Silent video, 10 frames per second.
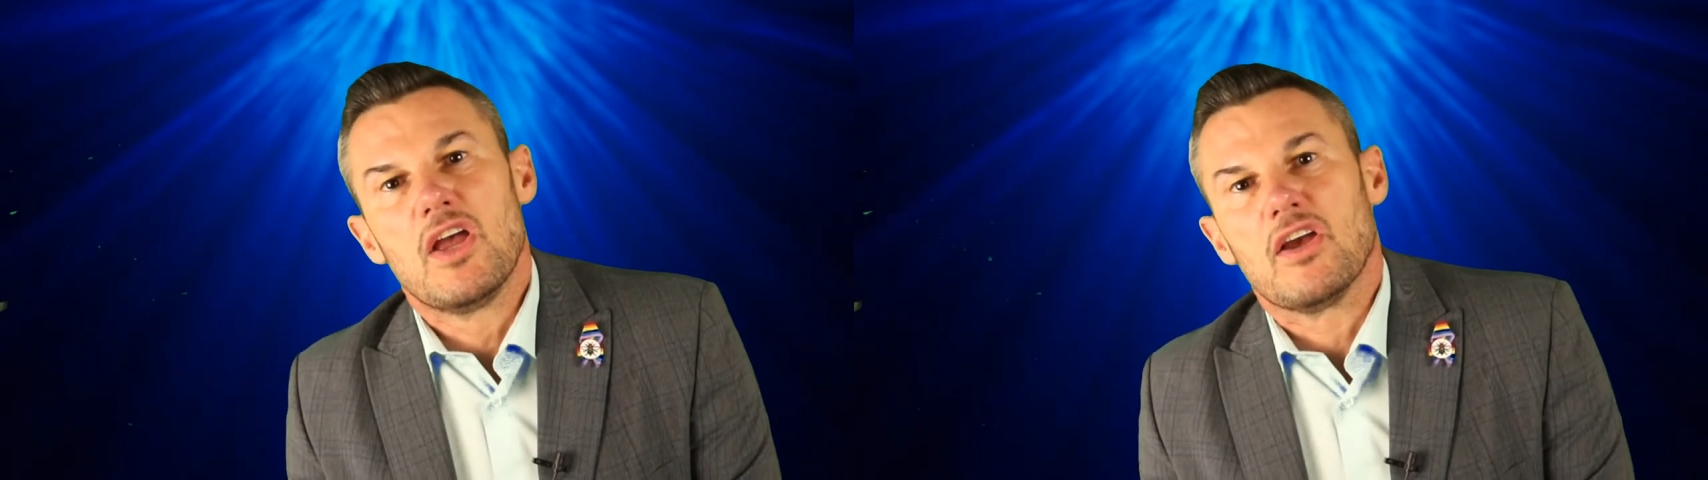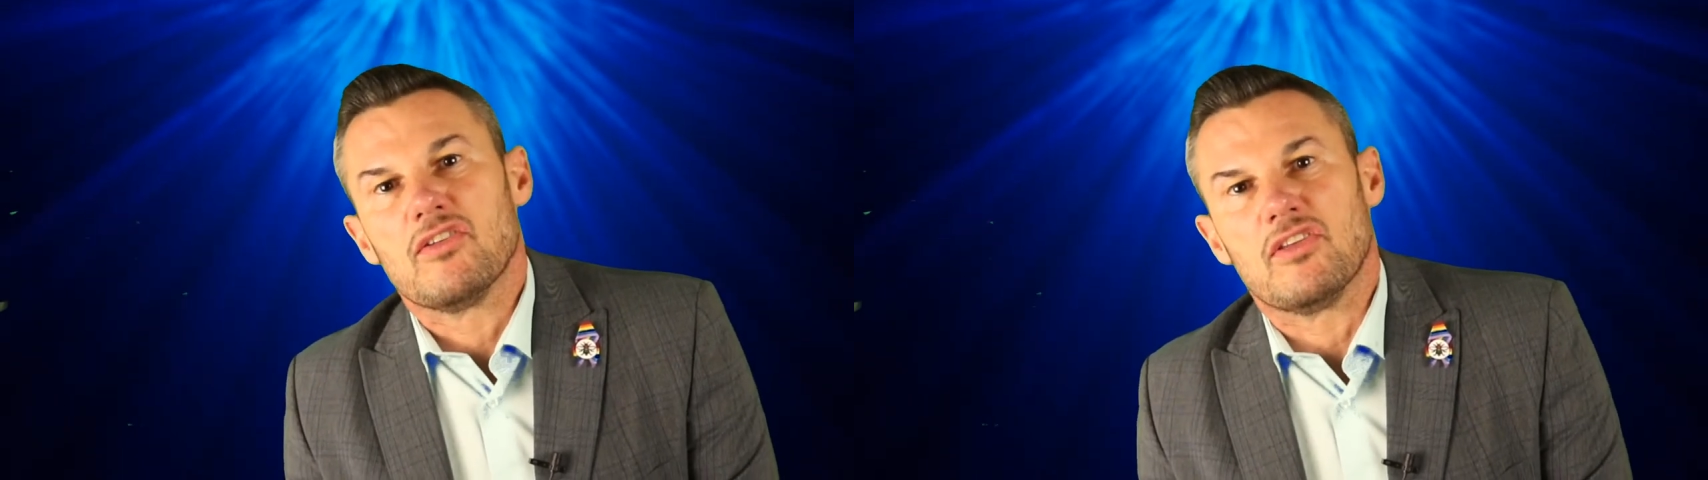
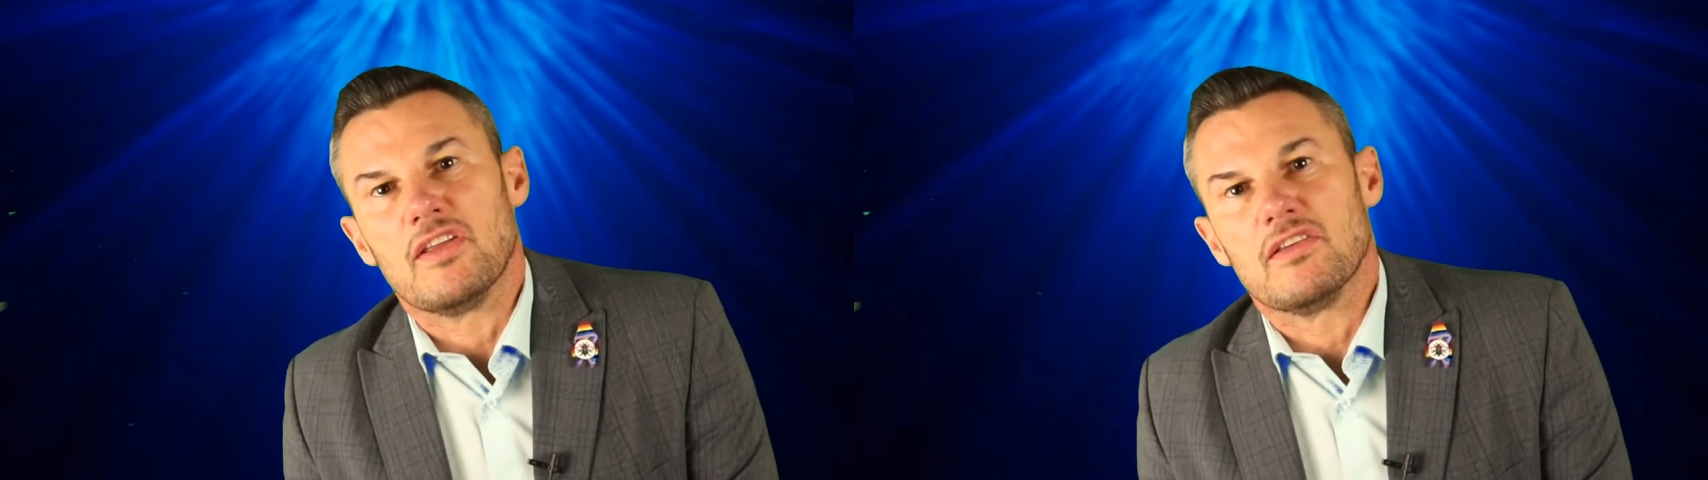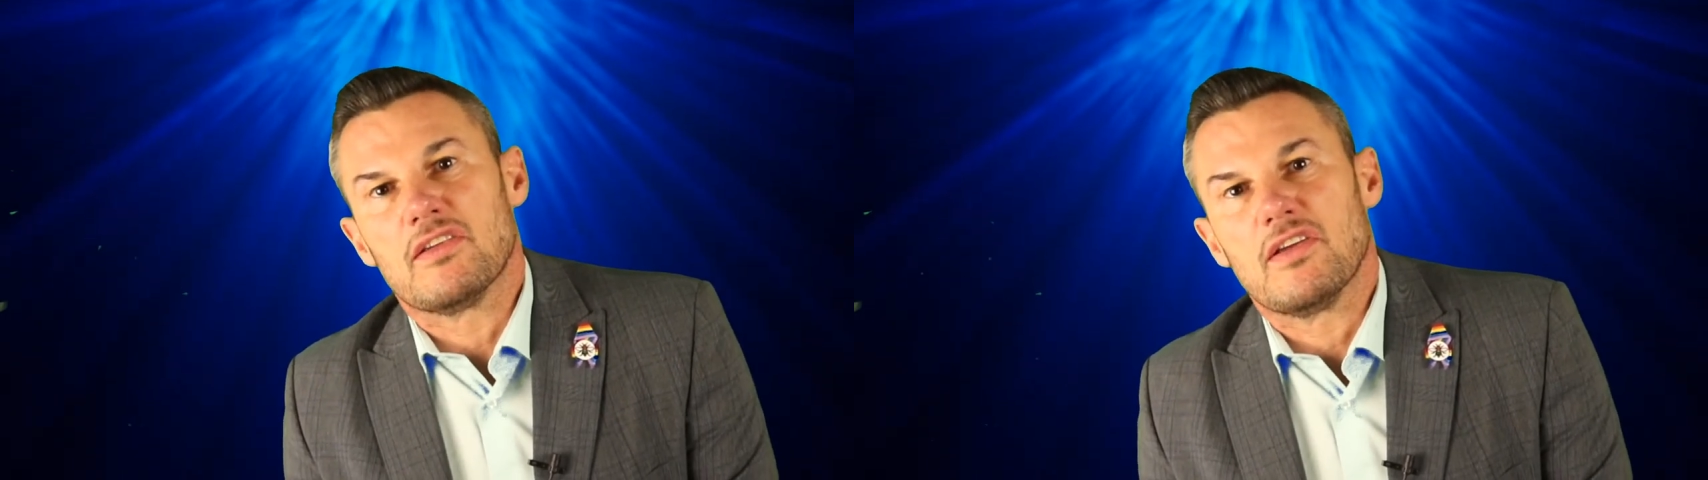because I
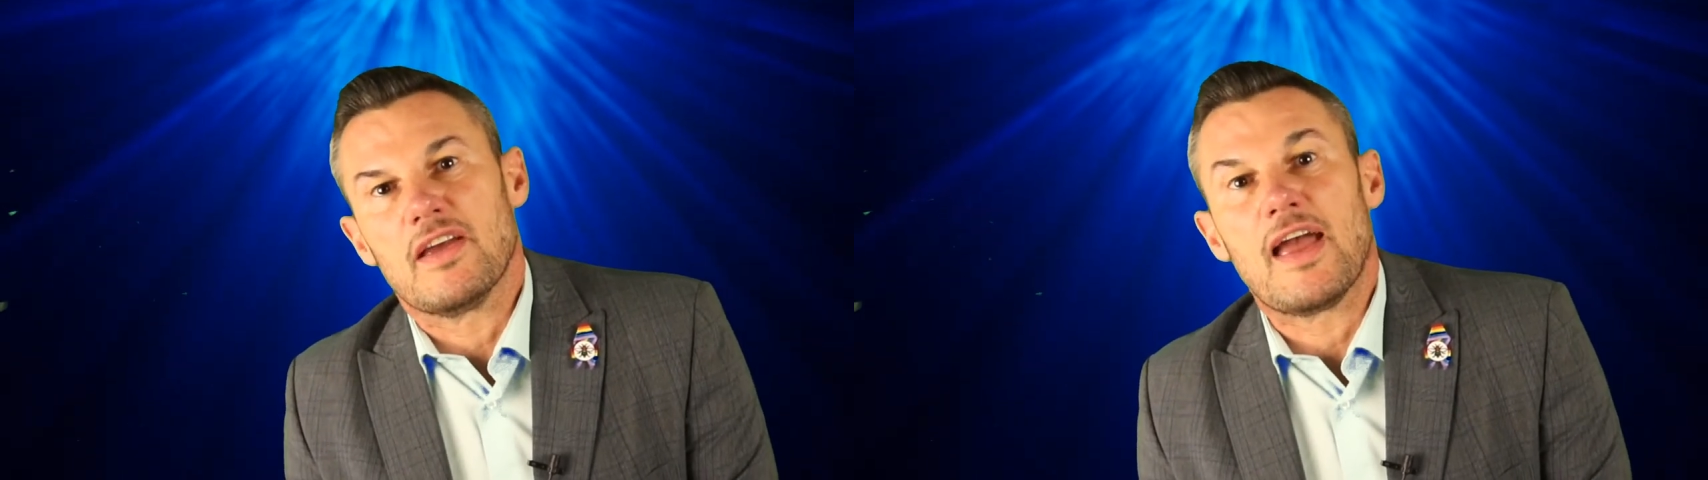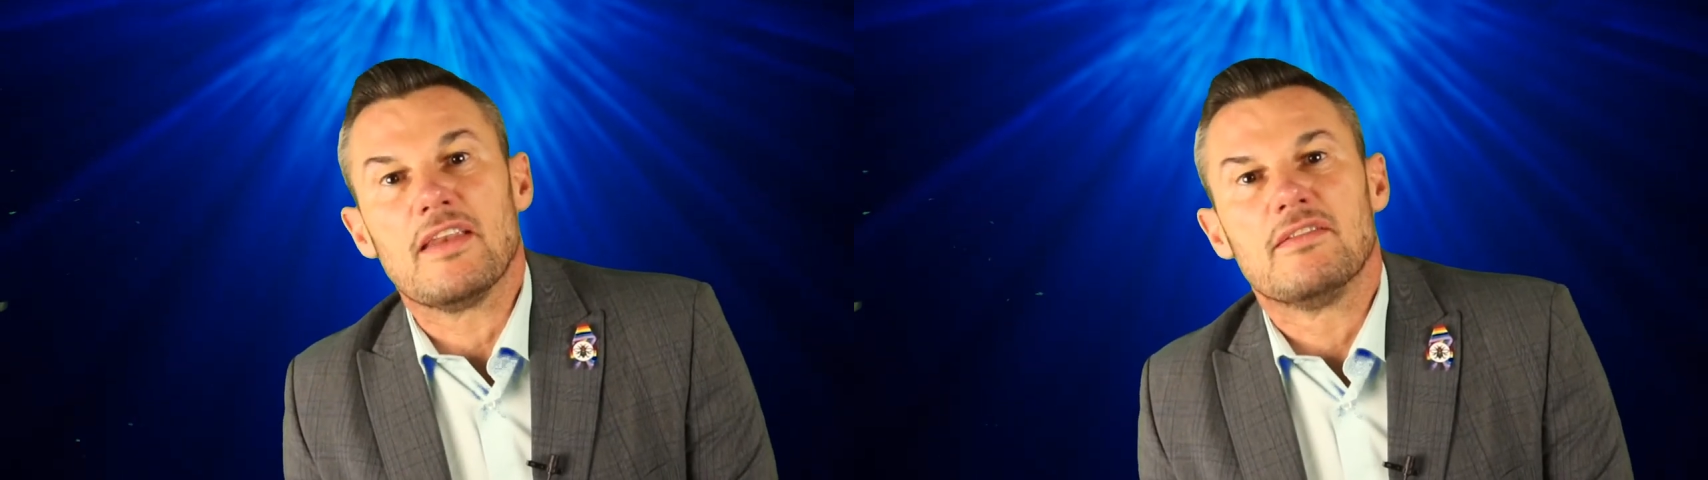think,
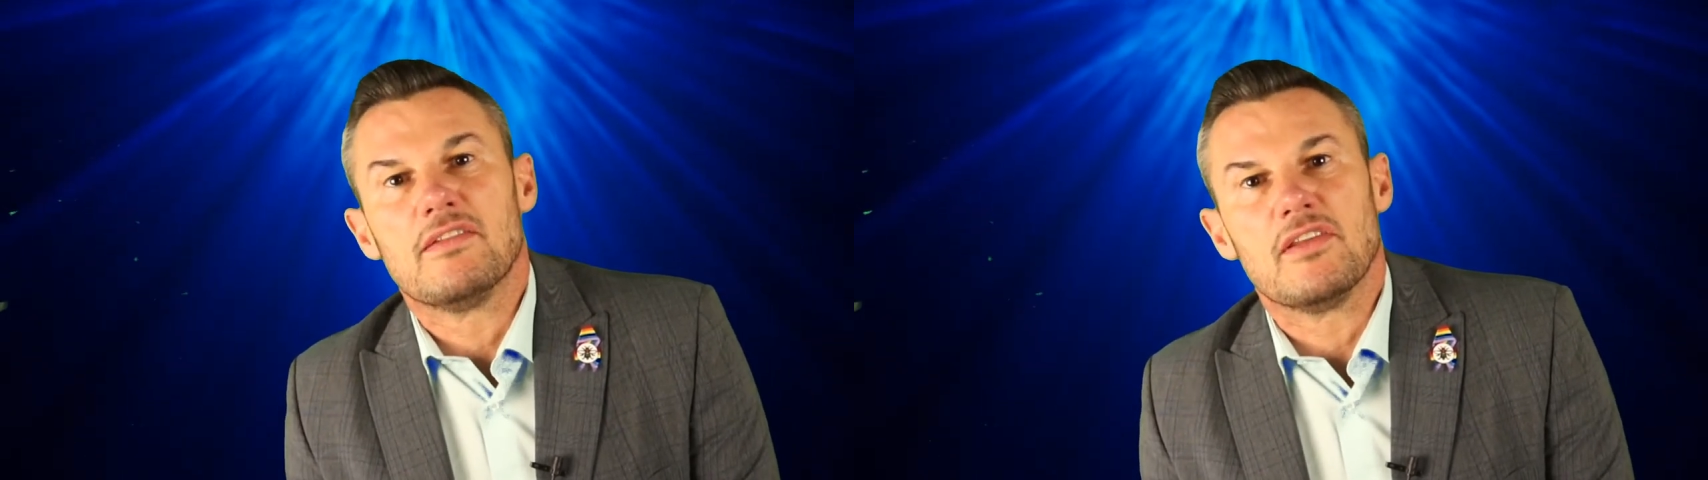again,